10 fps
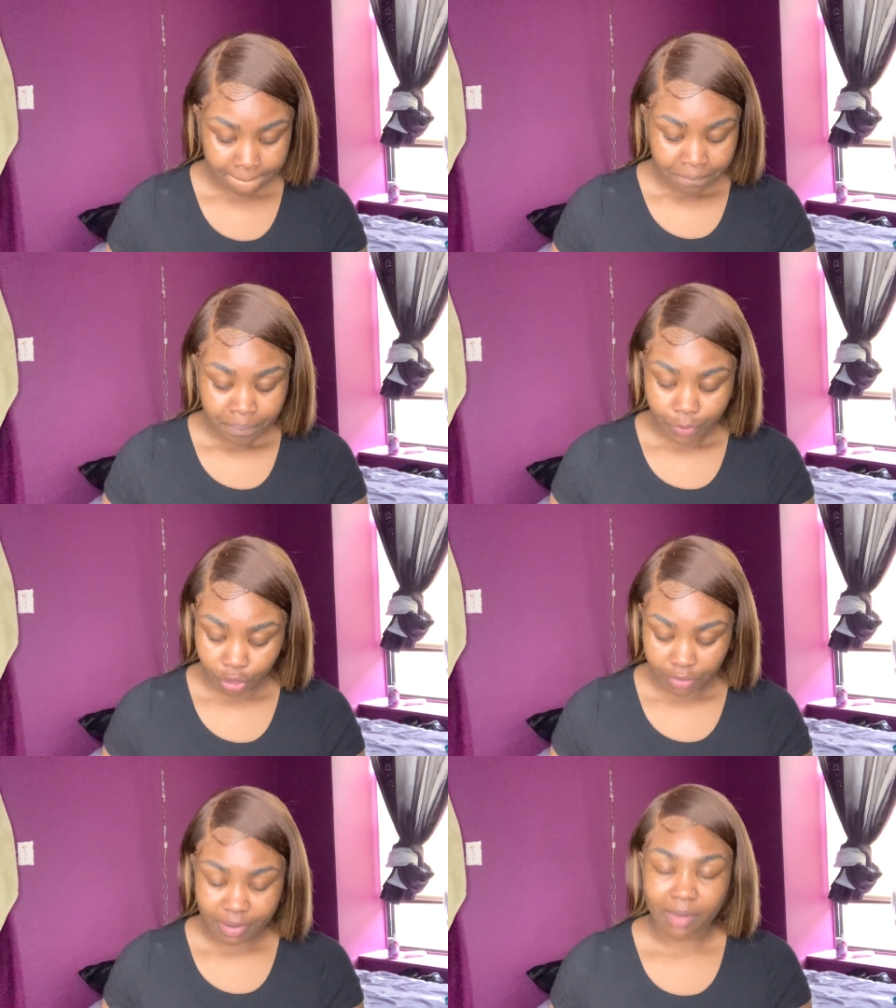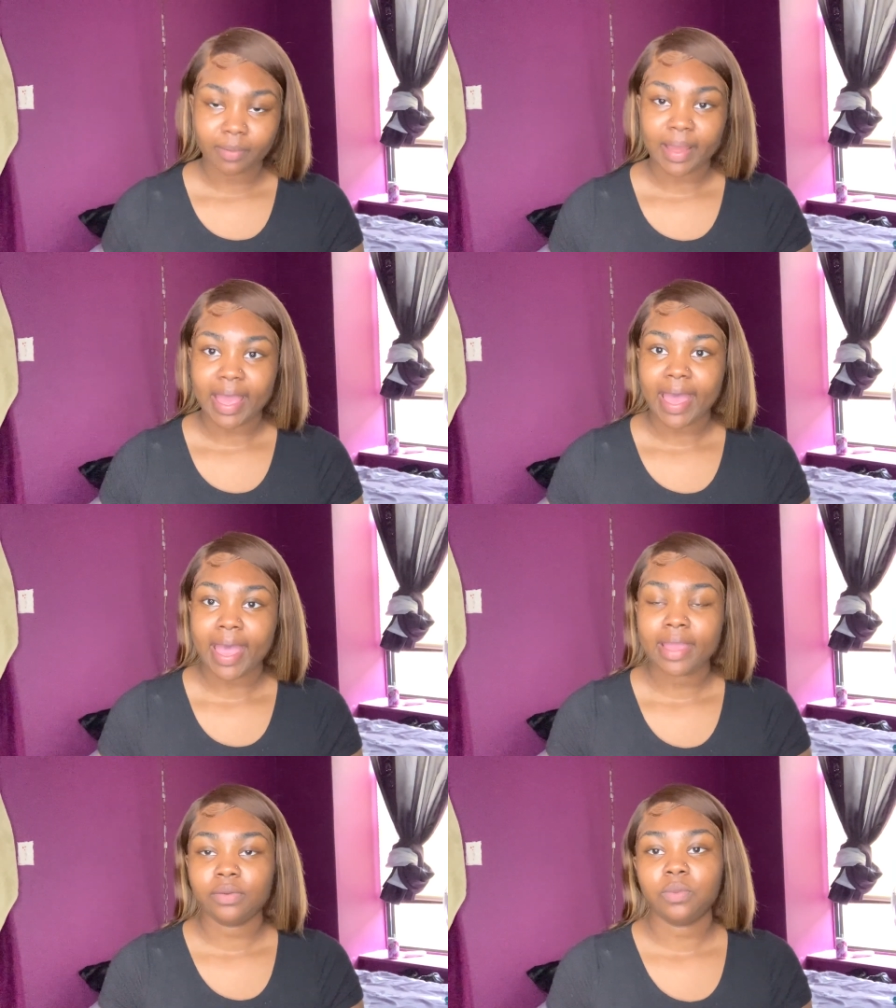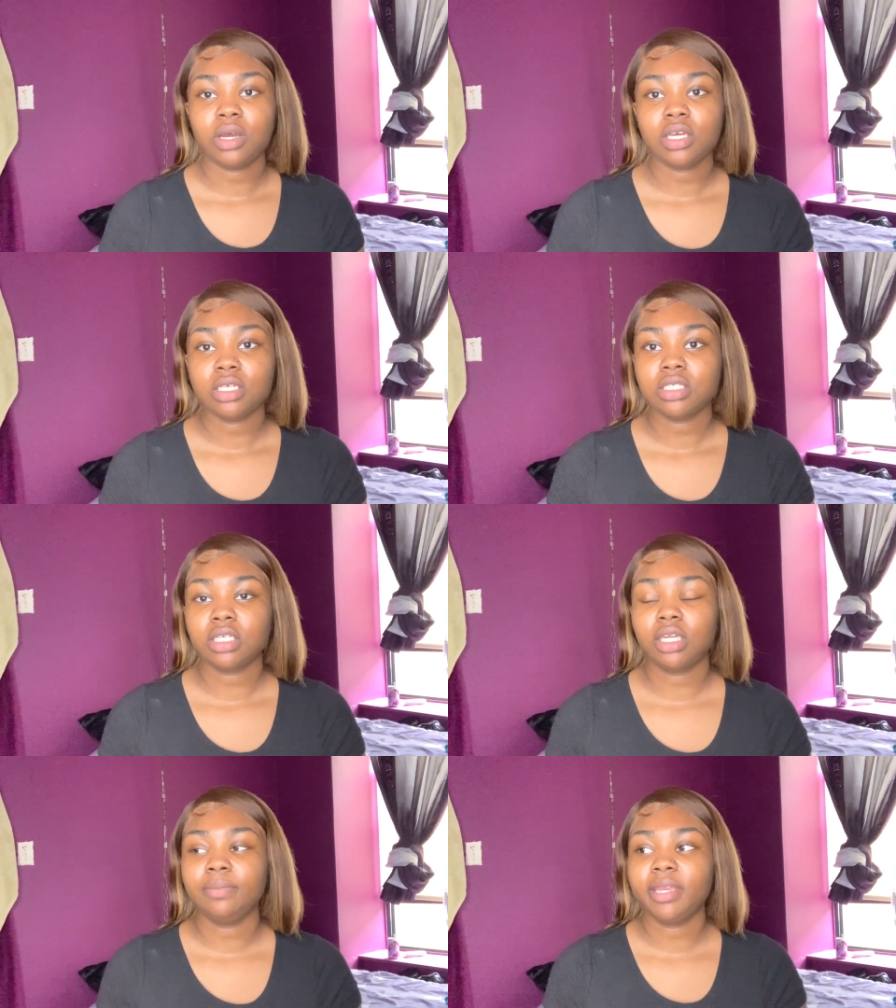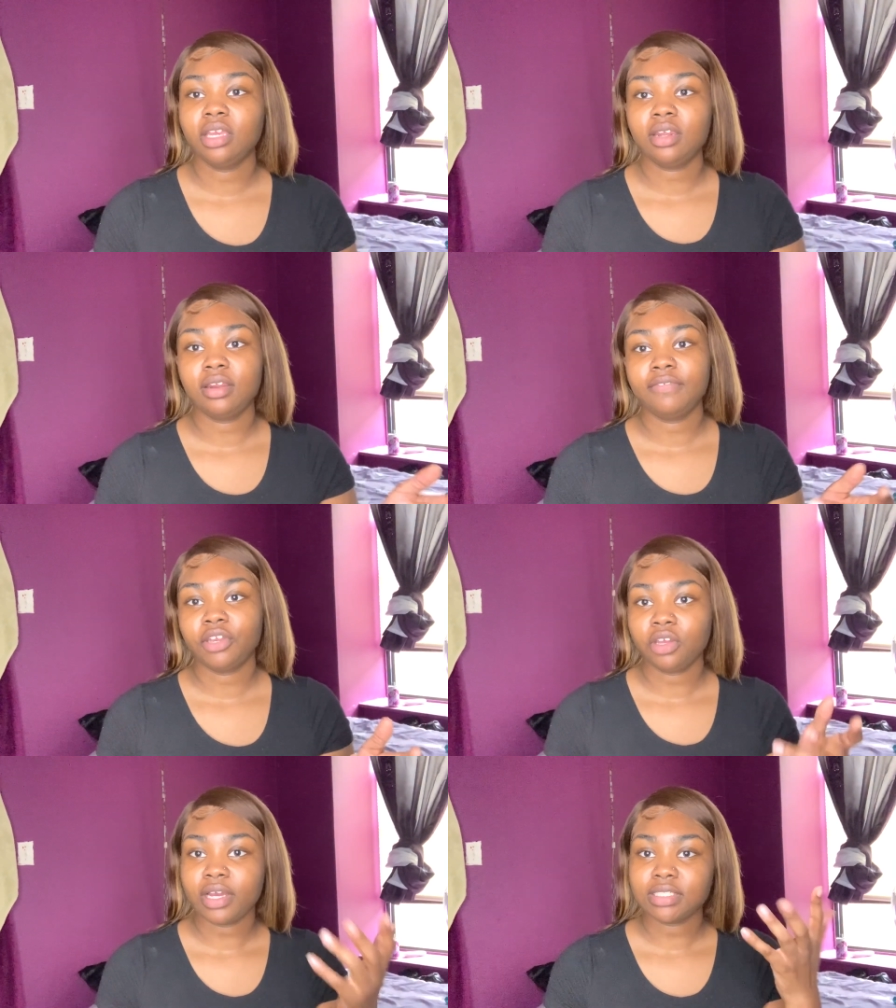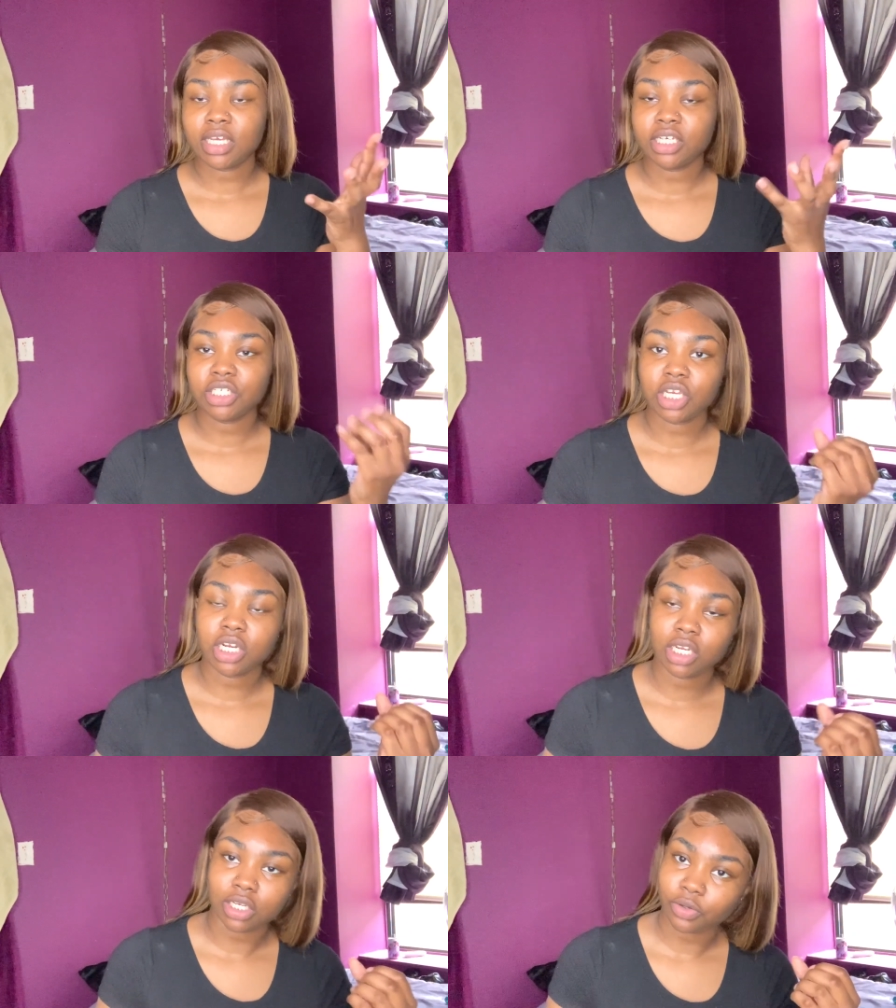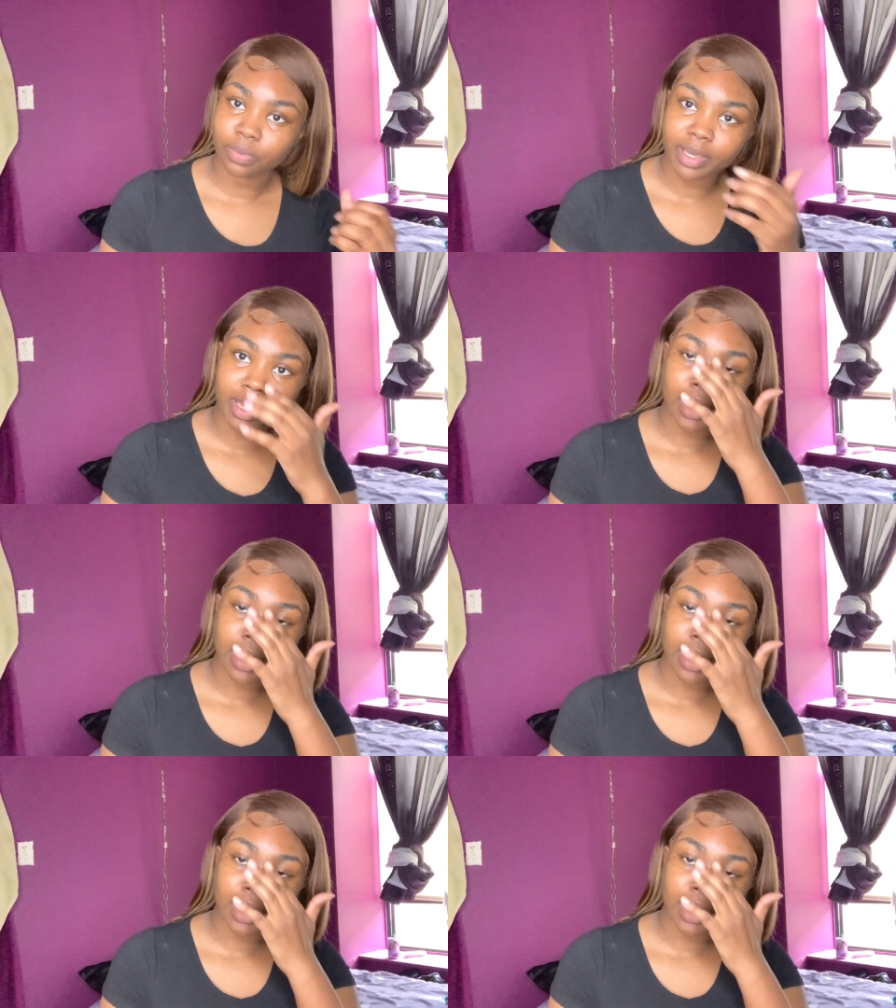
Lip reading: The only problem I had was in the beginning of the video I said it shedded a little bit.